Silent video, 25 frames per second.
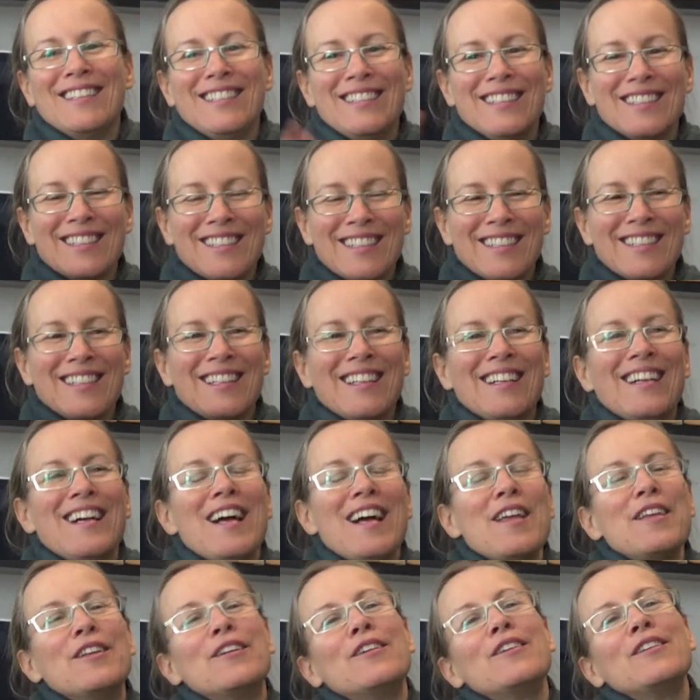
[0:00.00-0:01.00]
And
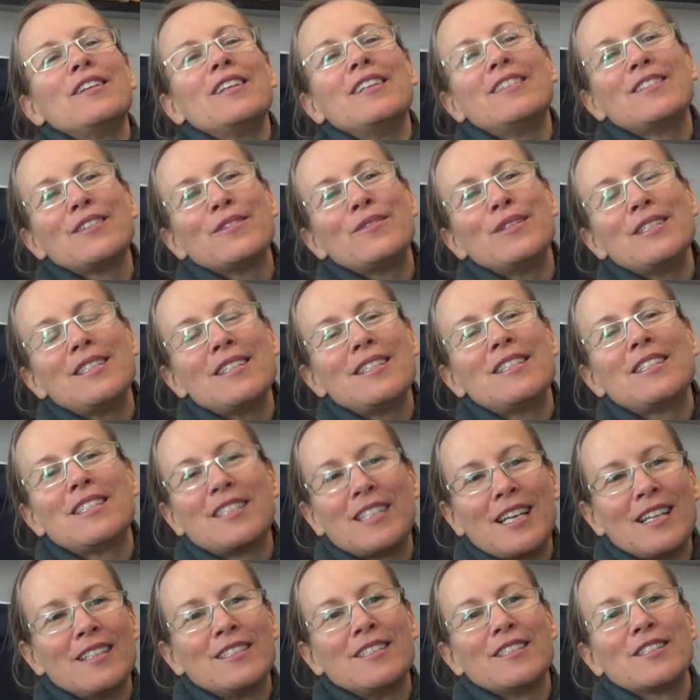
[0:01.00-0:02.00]
it's always this
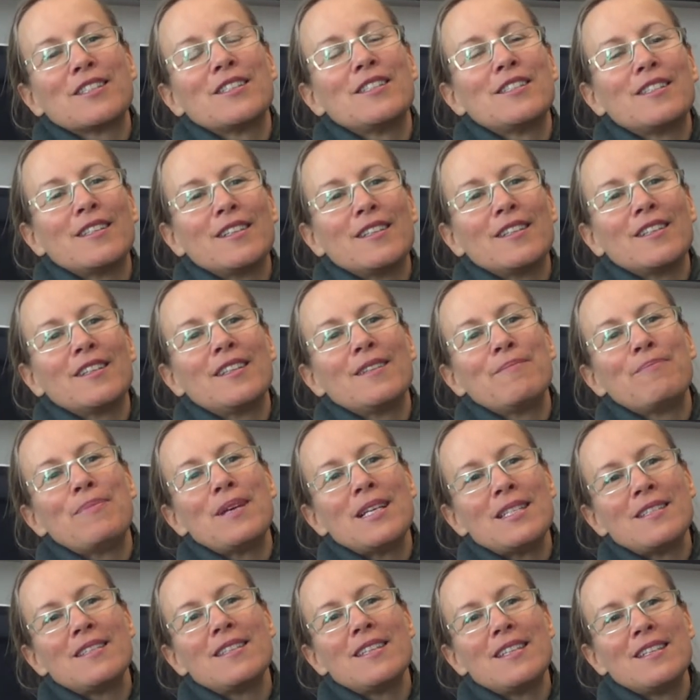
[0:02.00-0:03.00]
challenge, because the
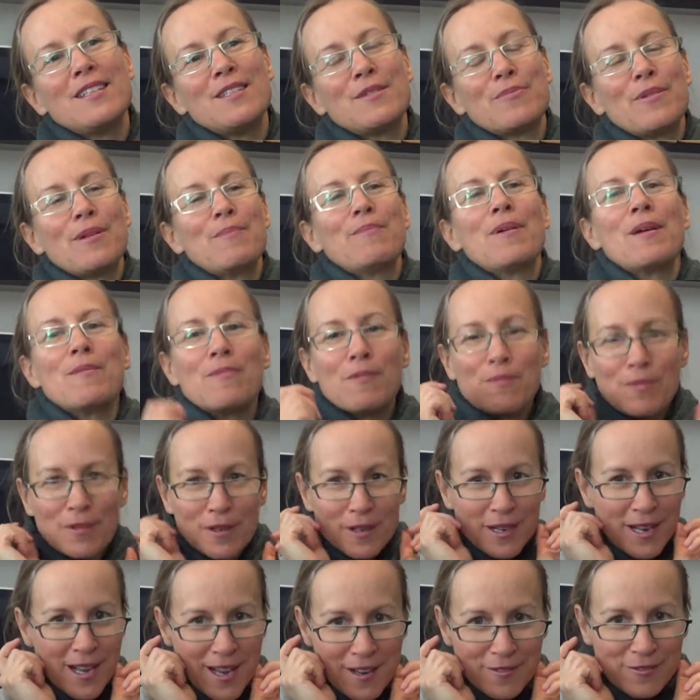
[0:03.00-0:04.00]
best thing is when people
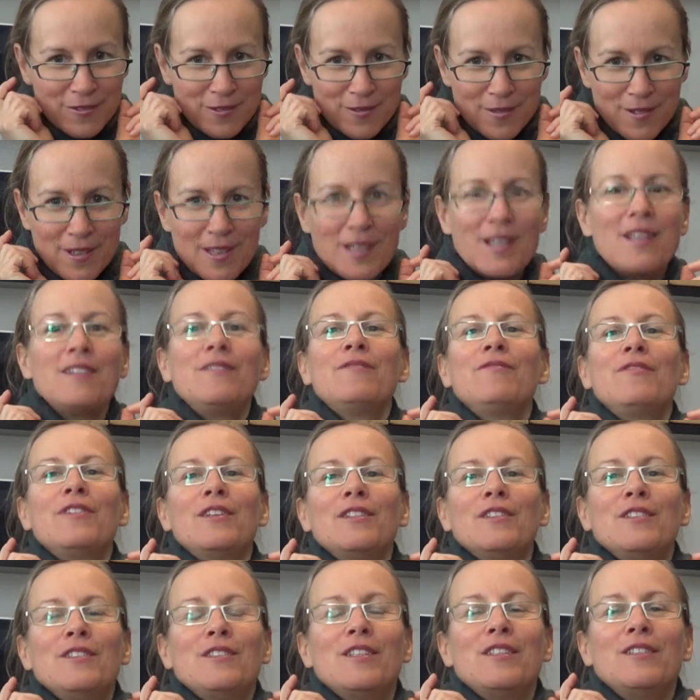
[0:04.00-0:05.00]
put
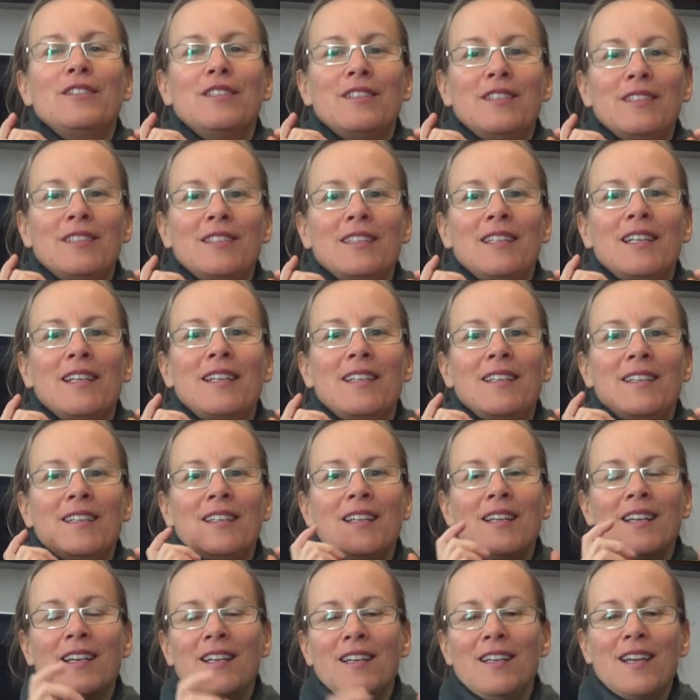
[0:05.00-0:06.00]
headphones on,
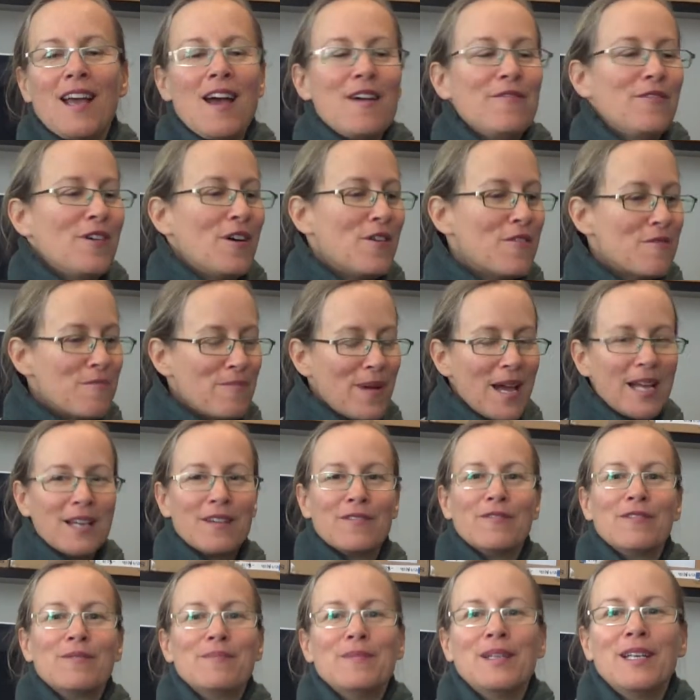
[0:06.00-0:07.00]
and you have a whole
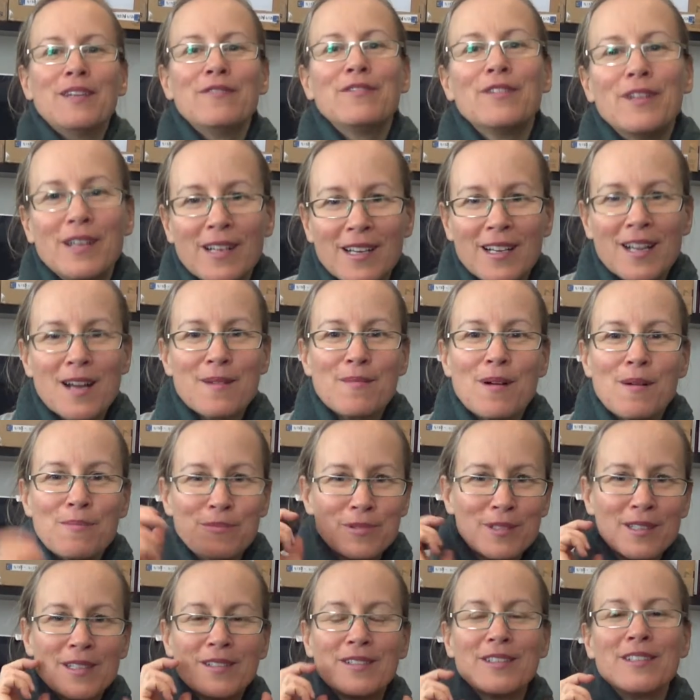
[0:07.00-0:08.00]
bank of them and everyone can come
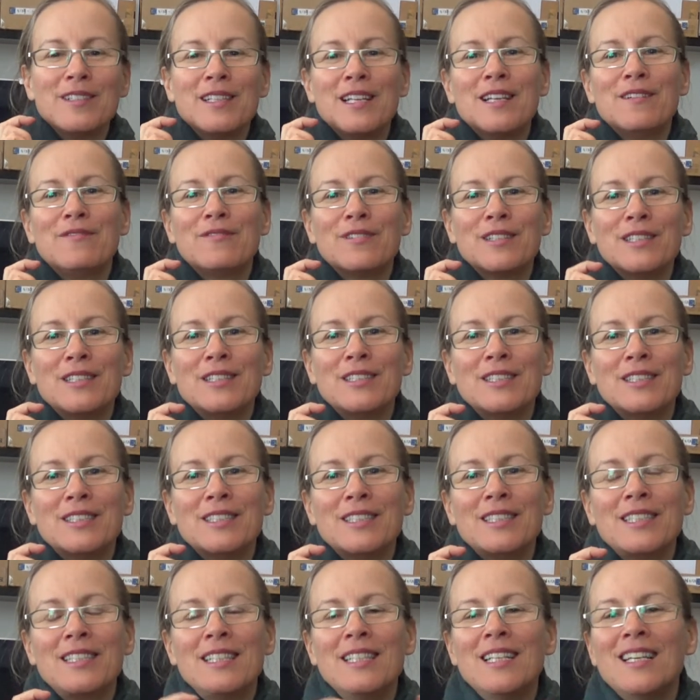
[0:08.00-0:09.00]
up, put their own headphone
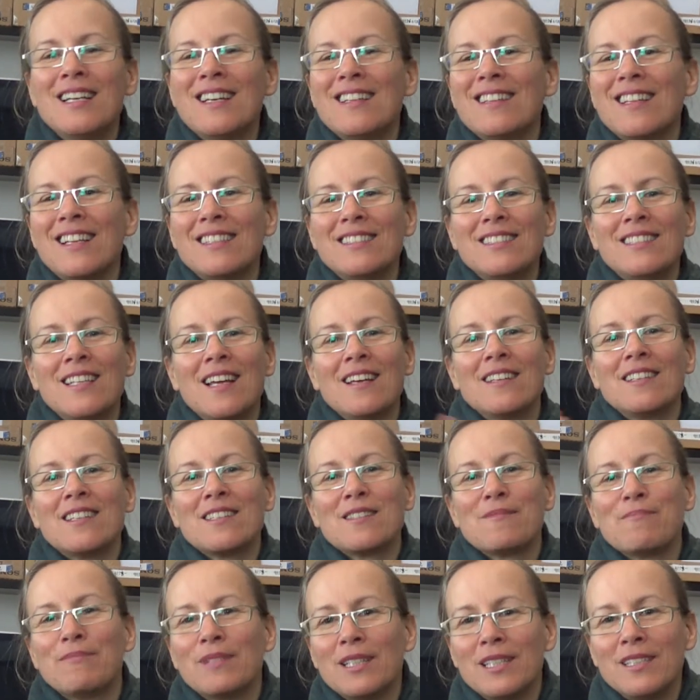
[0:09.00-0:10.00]
on. That sound
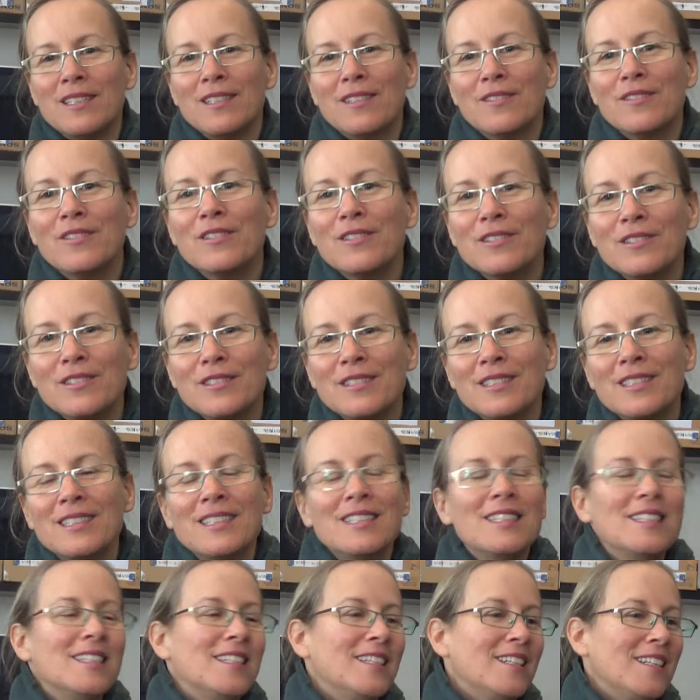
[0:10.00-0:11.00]
doesn't bleed at all.
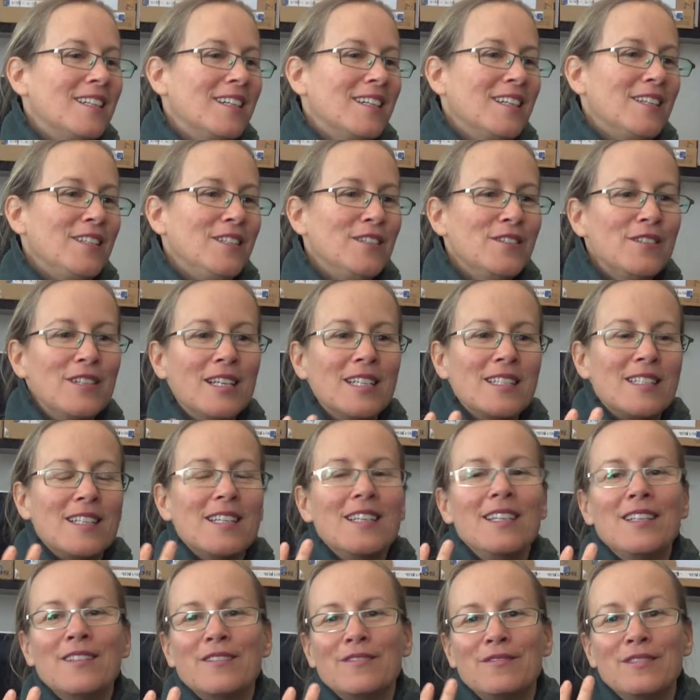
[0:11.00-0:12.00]
You get
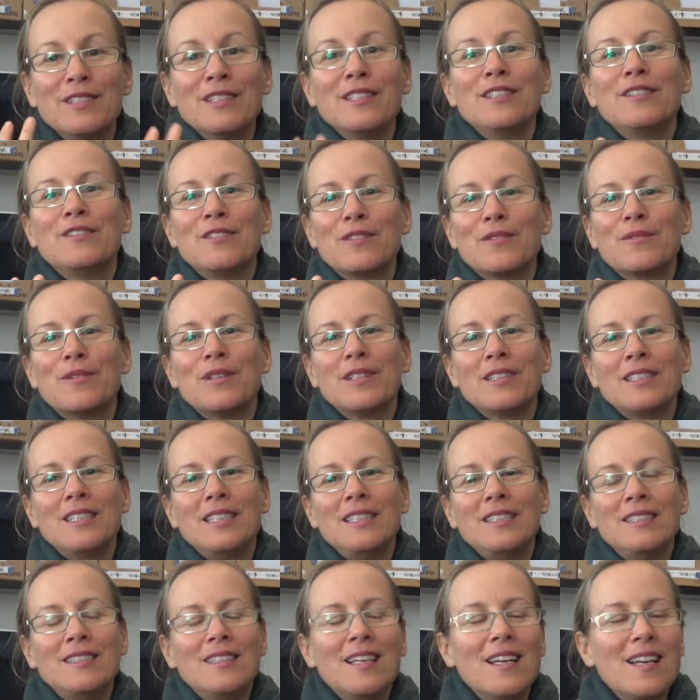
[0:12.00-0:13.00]
to hear a really good
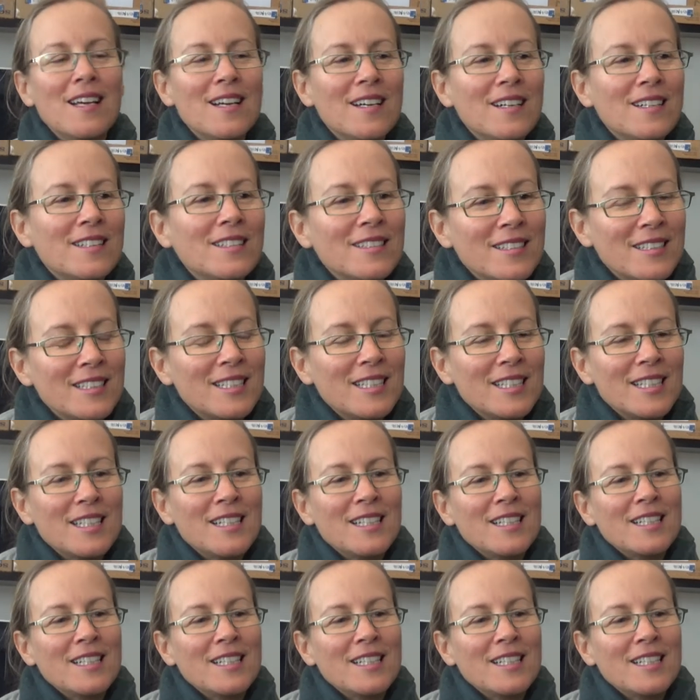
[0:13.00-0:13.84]
quality sound.